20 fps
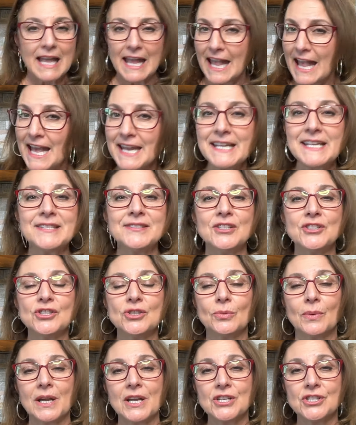any
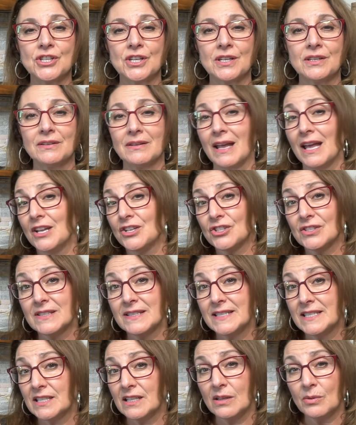situation and
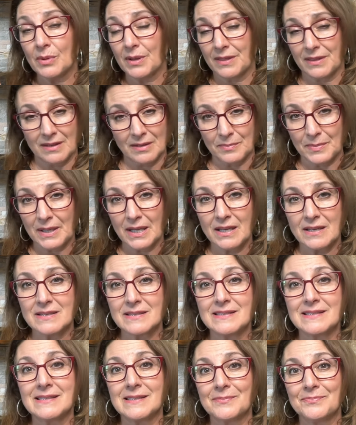just deal with it,
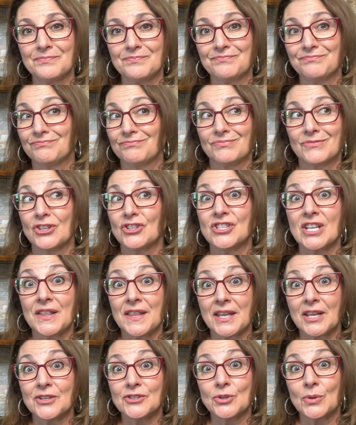because there's
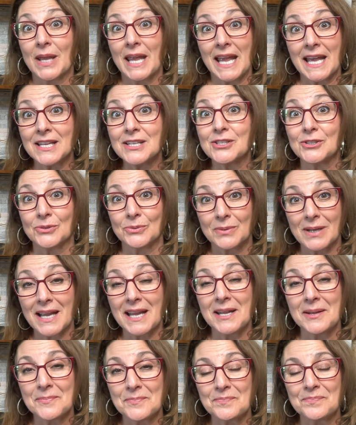nothing else you can do,
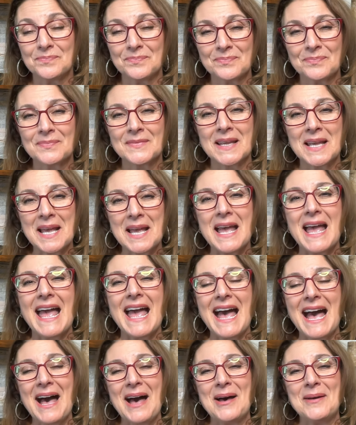right?
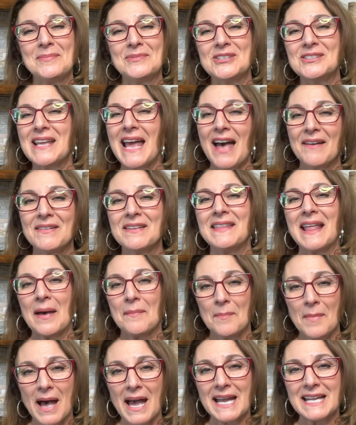Just having that
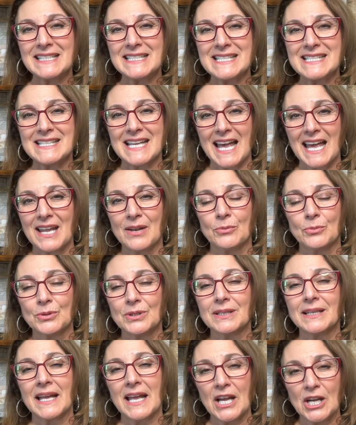mindset
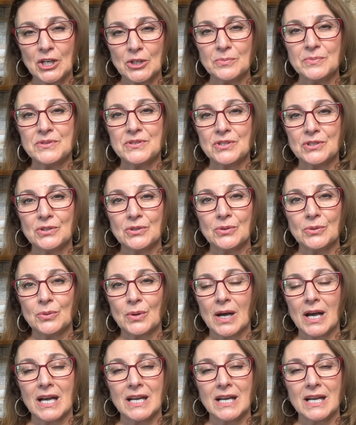really helps you